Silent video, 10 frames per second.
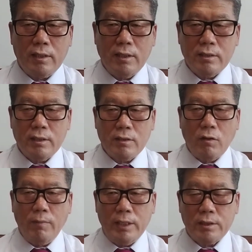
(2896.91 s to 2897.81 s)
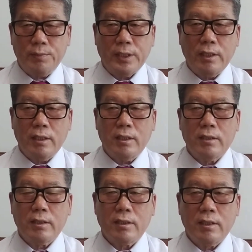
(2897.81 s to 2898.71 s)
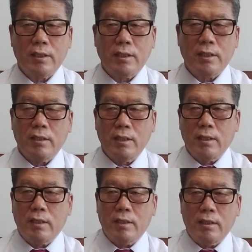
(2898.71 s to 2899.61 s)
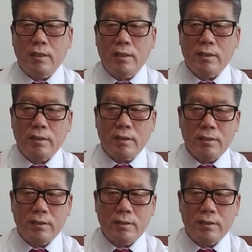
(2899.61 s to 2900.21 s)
This is normally speaking is the